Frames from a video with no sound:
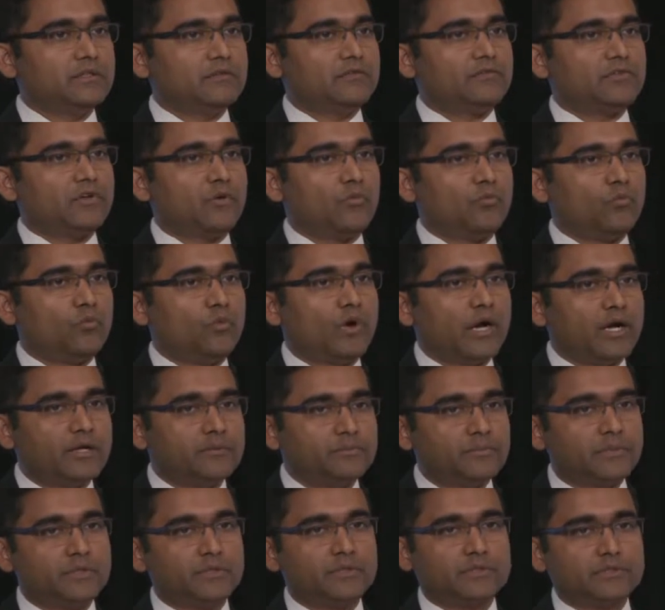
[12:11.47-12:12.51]
from
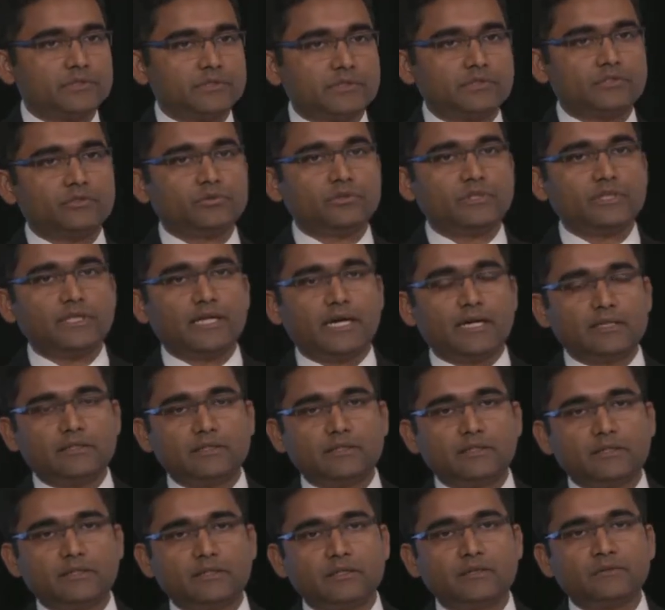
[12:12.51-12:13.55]
one person to the
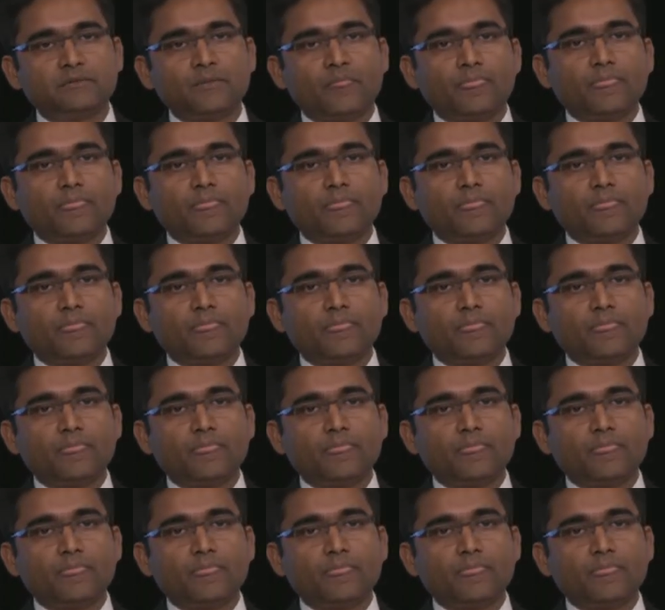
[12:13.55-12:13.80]
other